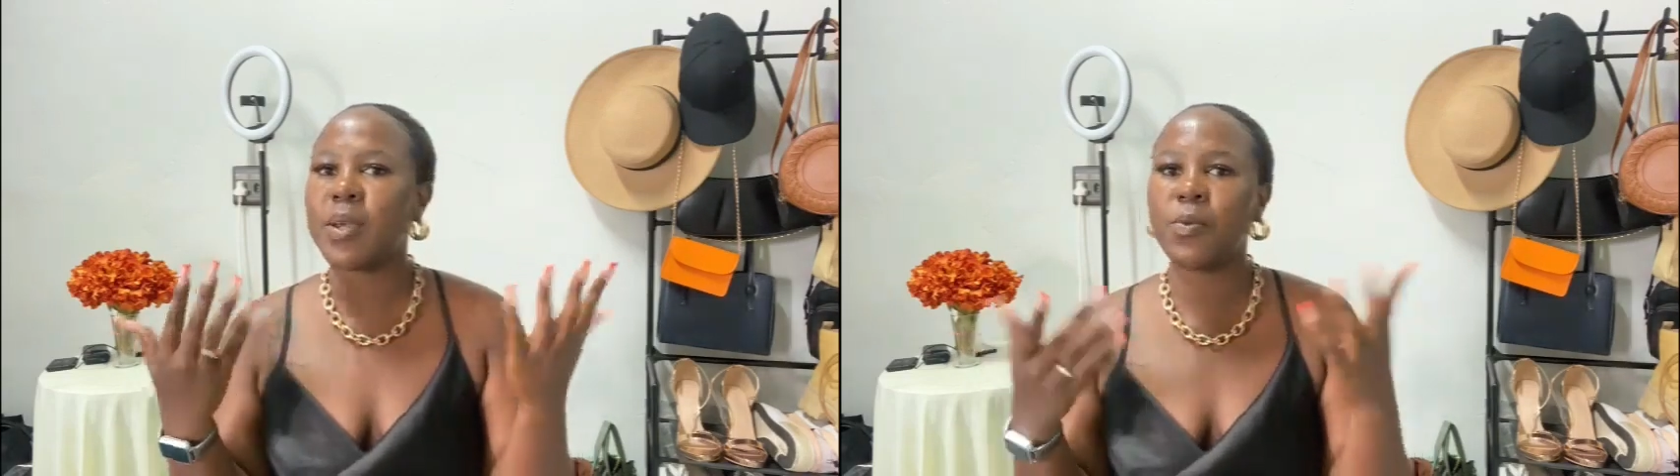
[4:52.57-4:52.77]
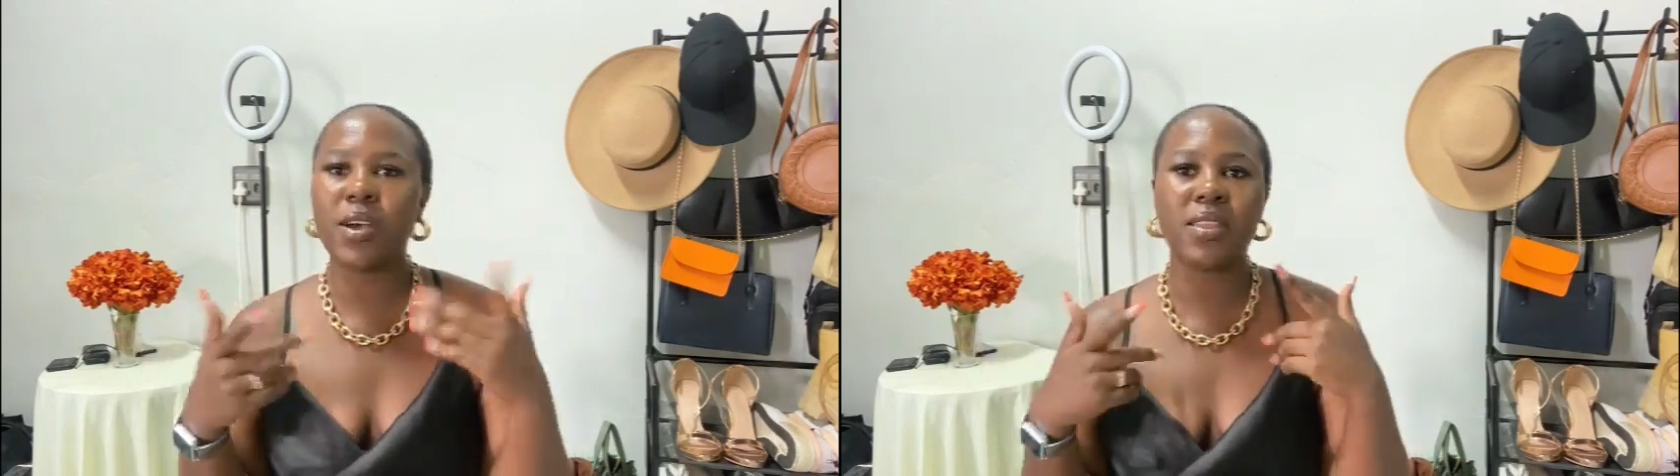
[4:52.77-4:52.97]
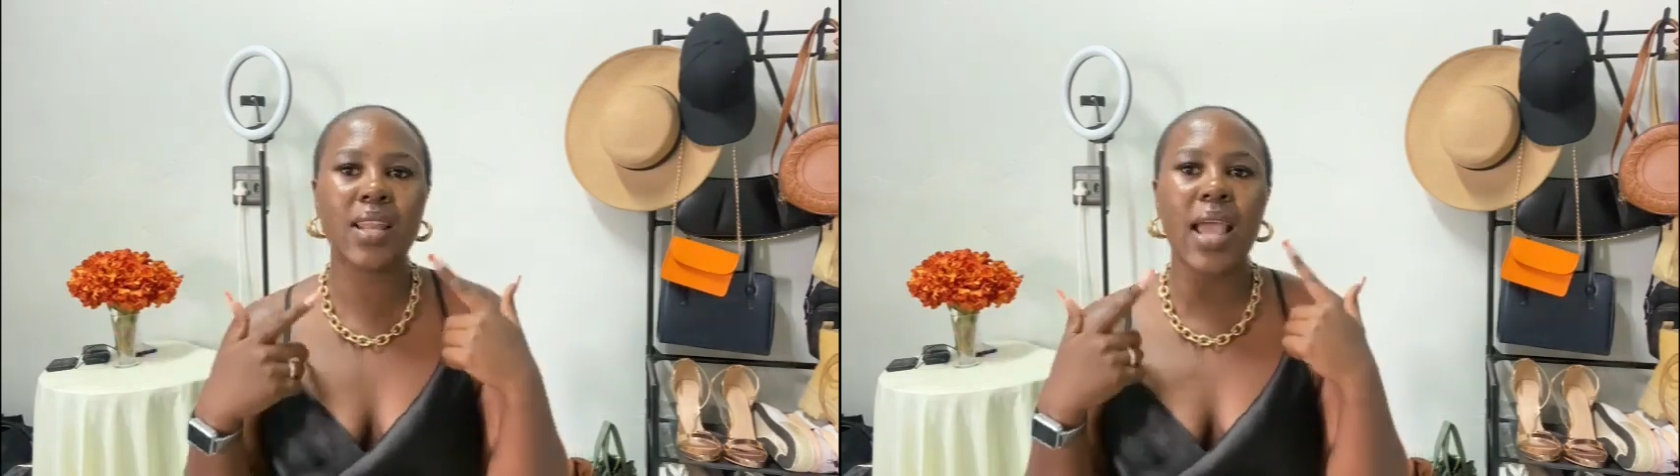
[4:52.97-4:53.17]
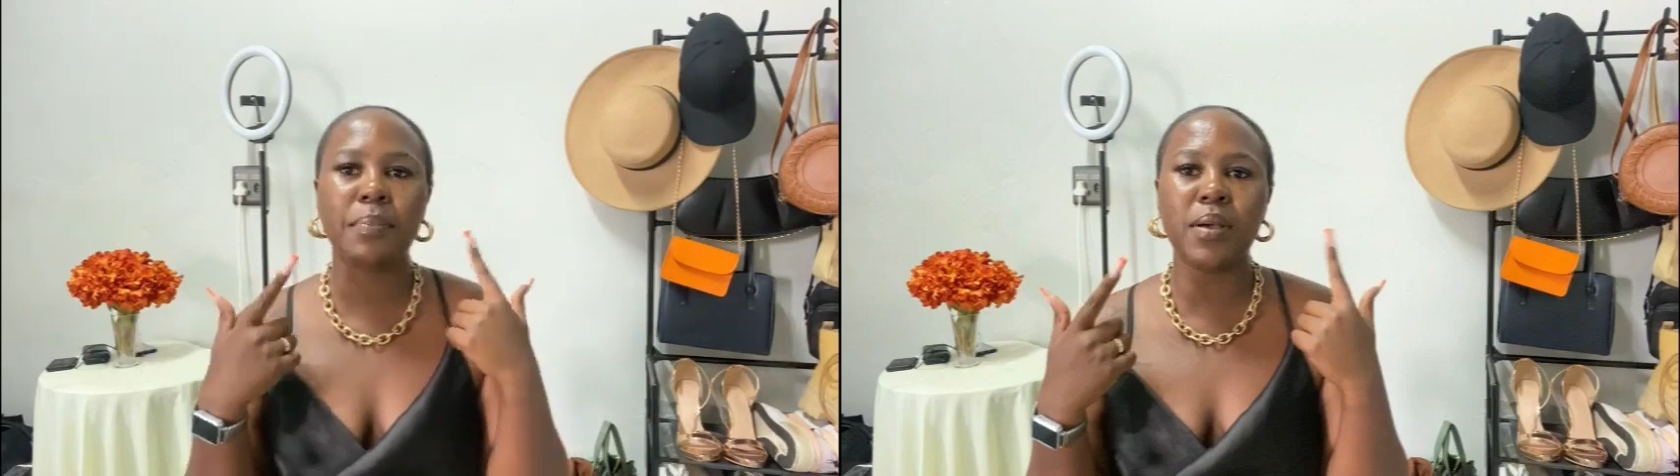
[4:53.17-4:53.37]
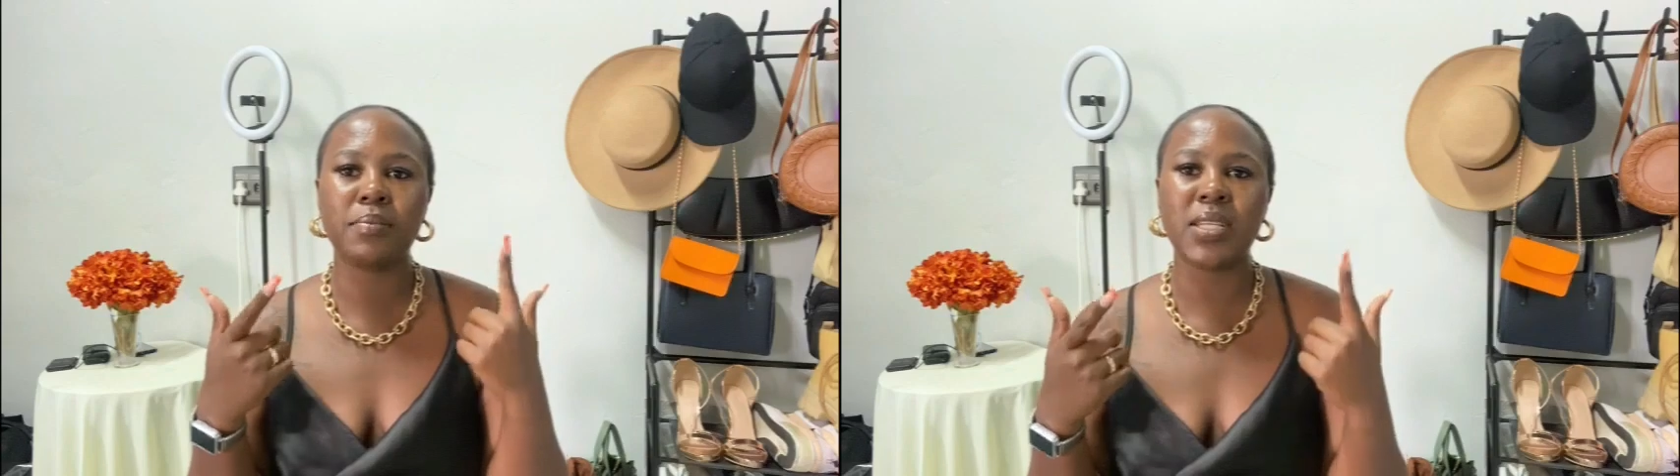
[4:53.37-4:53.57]
me with
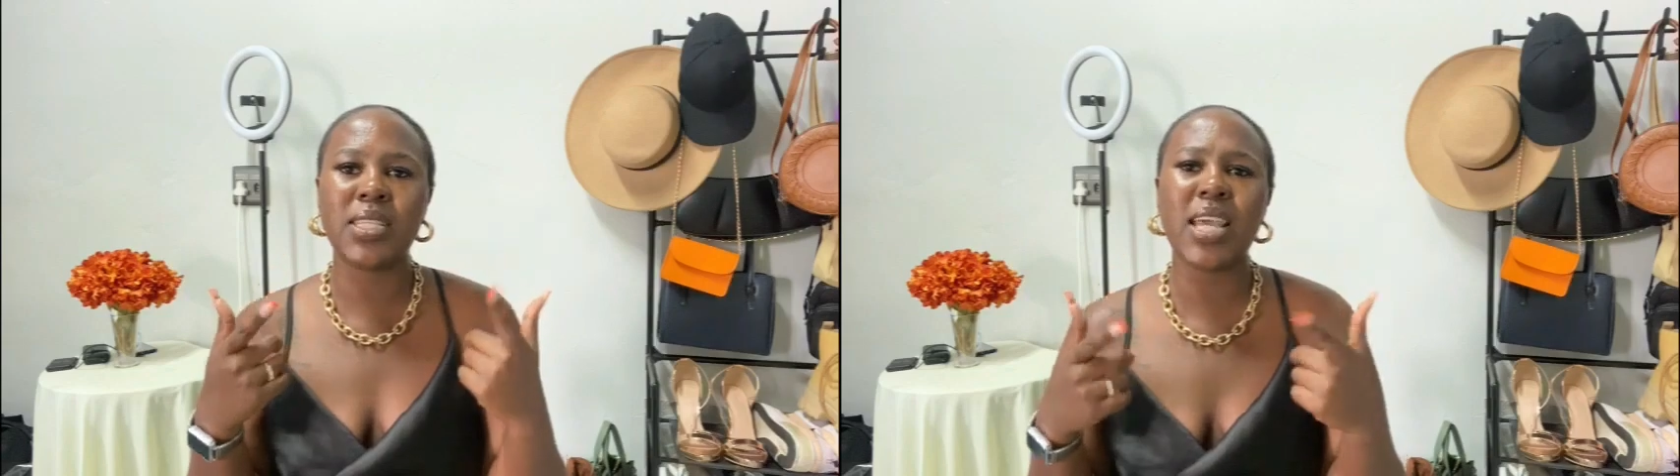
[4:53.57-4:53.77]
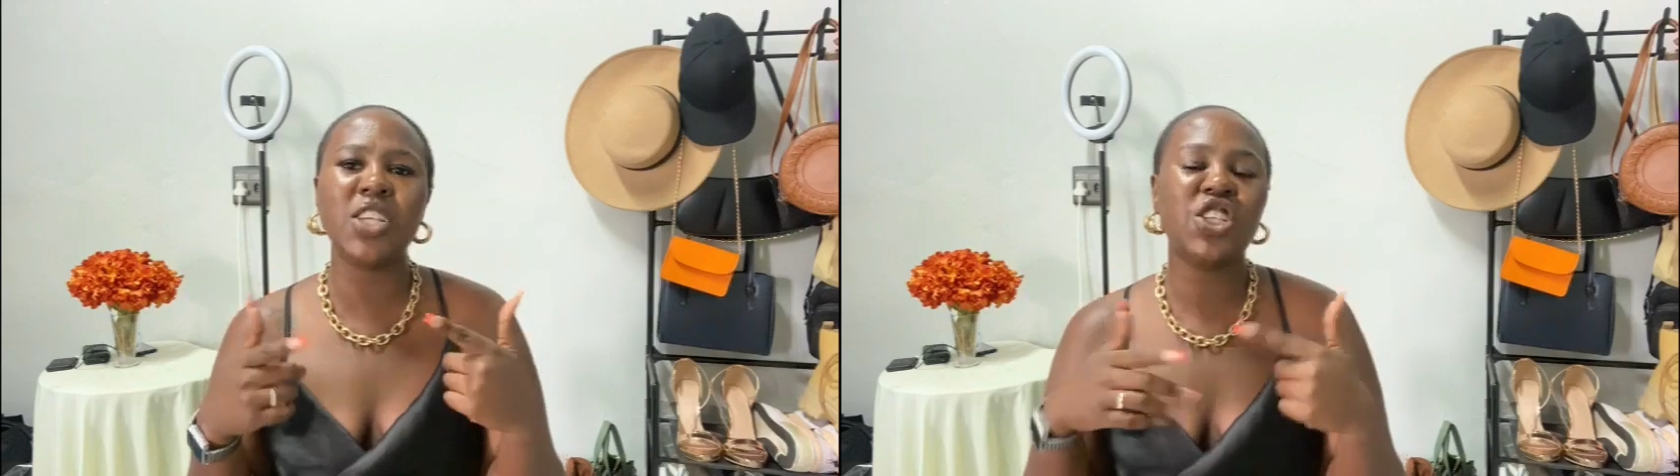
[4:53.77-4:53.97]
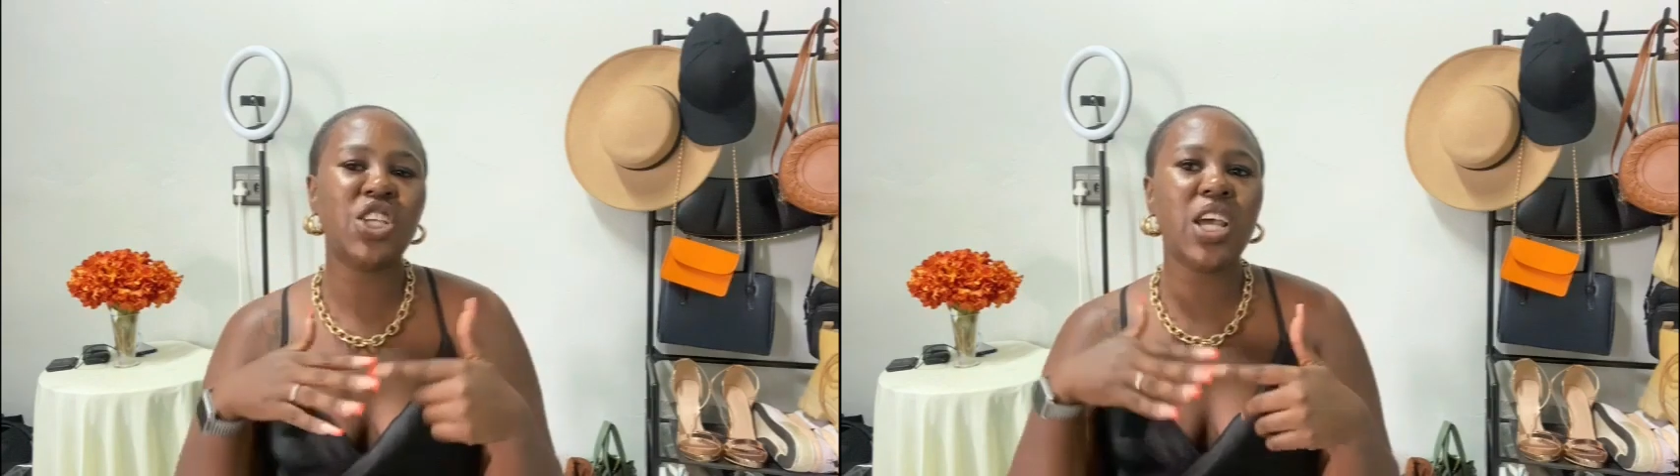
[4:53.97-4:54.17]
like pigmentation